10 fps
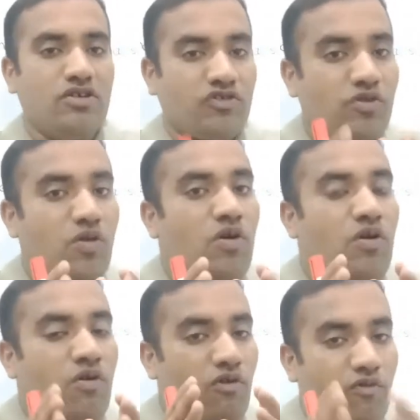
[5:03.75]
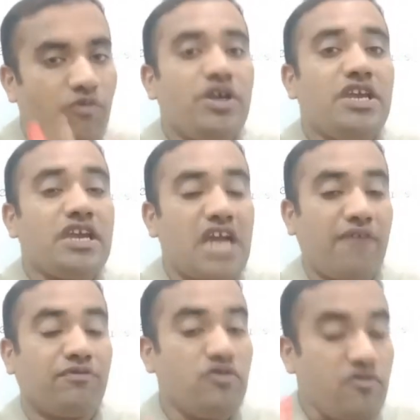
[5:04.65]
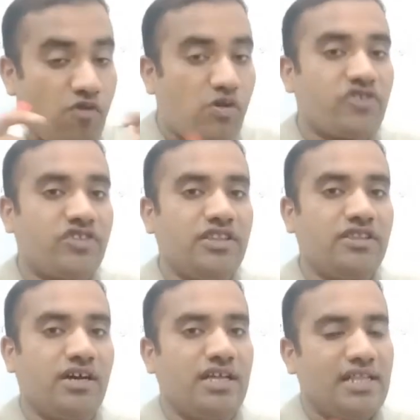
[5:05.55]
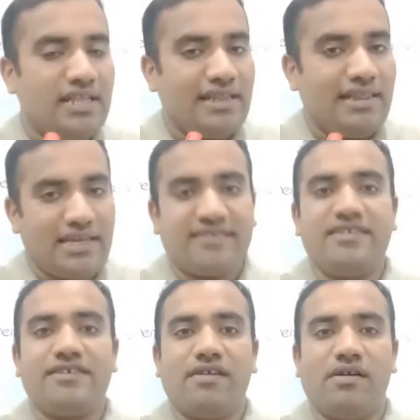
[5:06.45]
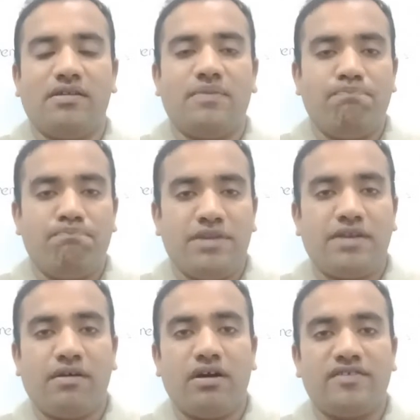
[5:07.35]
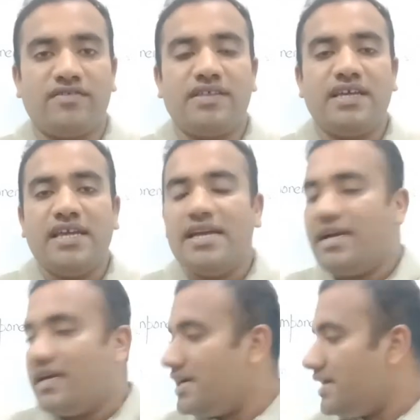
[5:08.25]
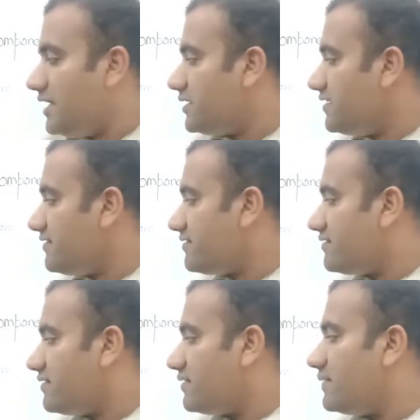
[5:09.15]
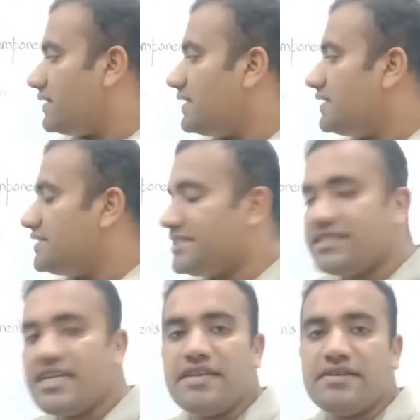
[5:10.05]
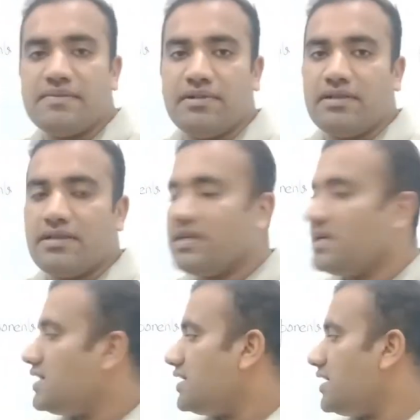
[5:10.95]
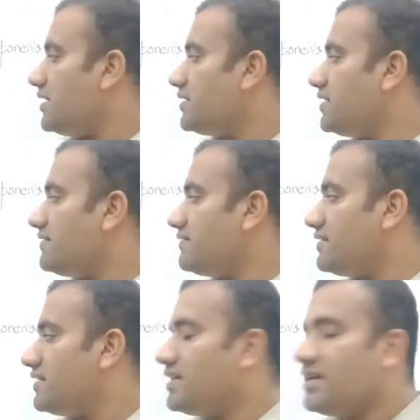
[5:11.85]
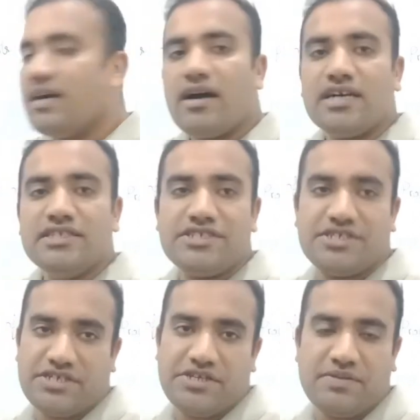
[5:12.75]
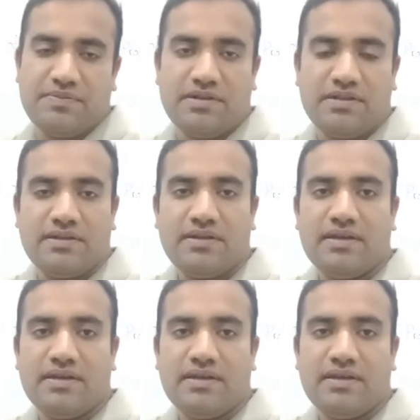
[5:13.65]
So we have to focus in the lexicon because it is changeable, it is unchangeable.